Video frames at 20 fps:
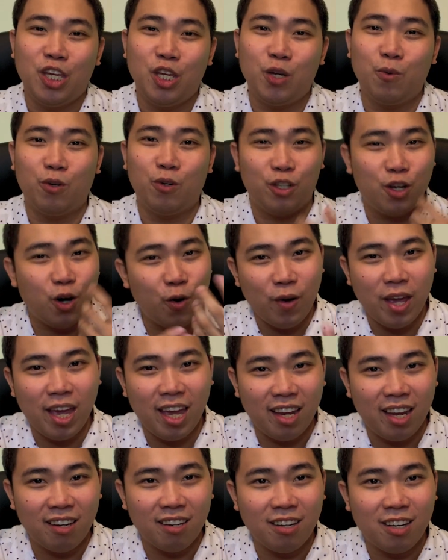You would go
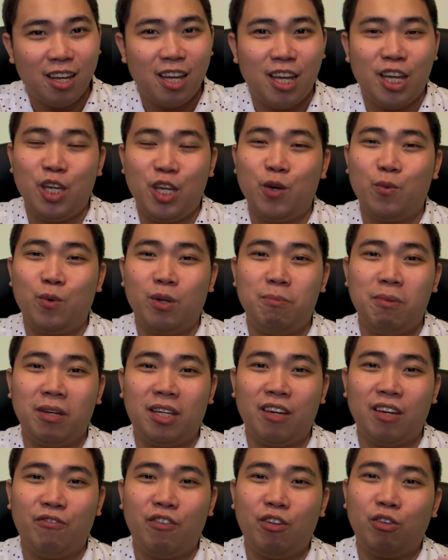in, you will be
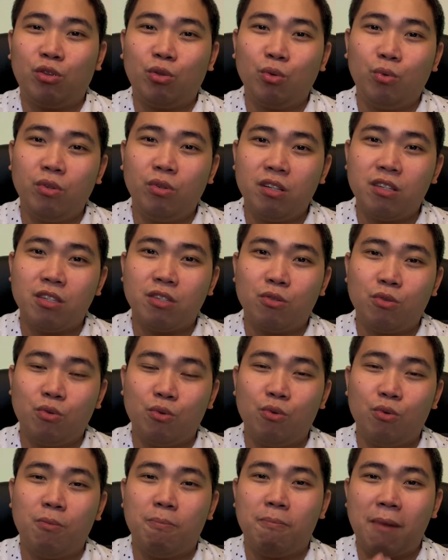given tools
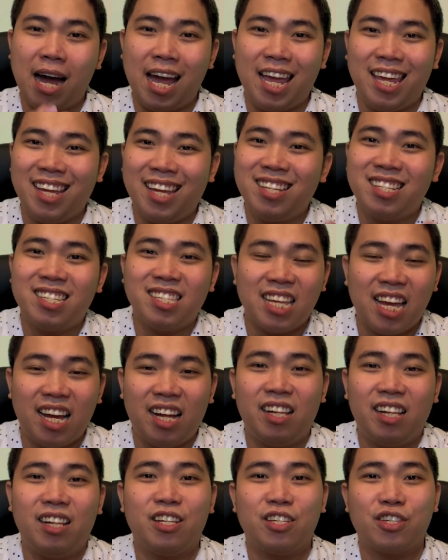to buy and
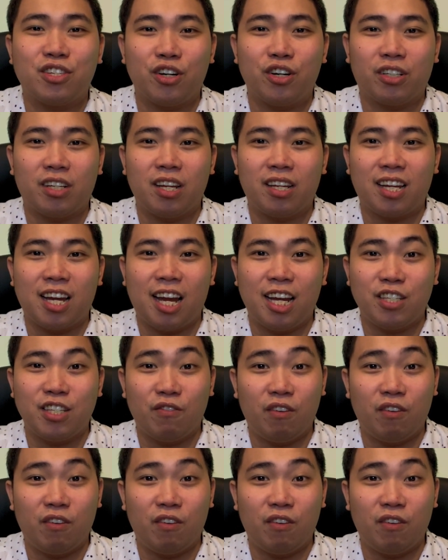sell certain kinds of